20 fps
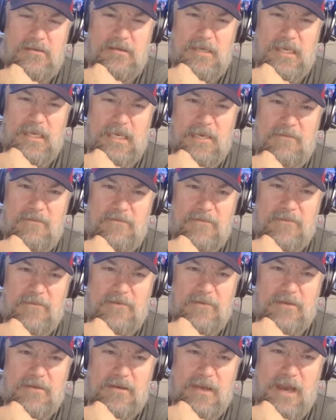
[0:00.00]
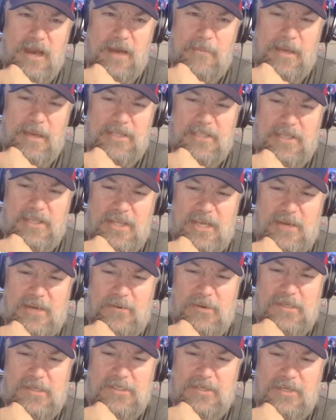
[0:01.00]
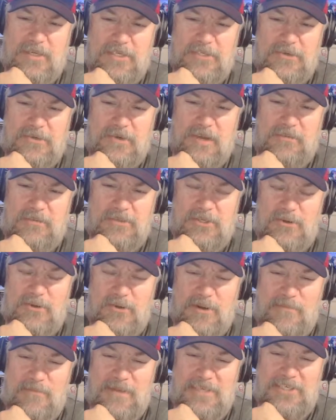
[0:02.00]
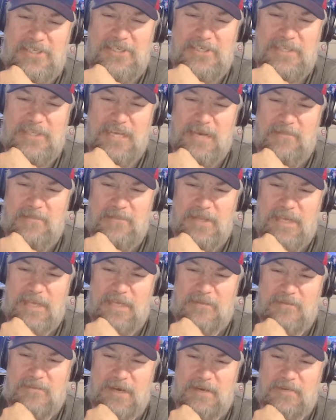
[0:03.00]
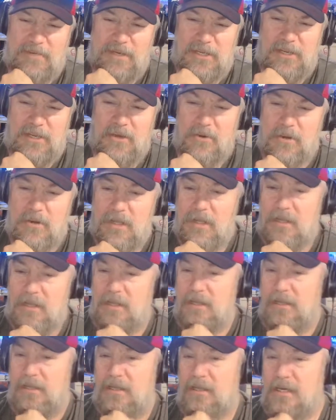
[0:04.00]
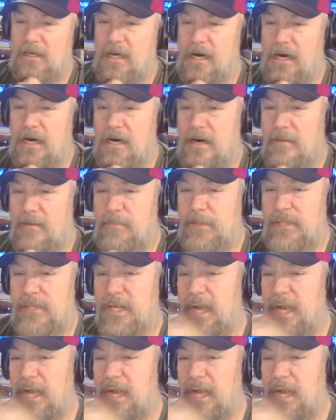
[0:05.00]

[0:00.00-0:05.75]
Eve Comics, I think it was, on Instagram too, and I messaged them thinking it might have been you, but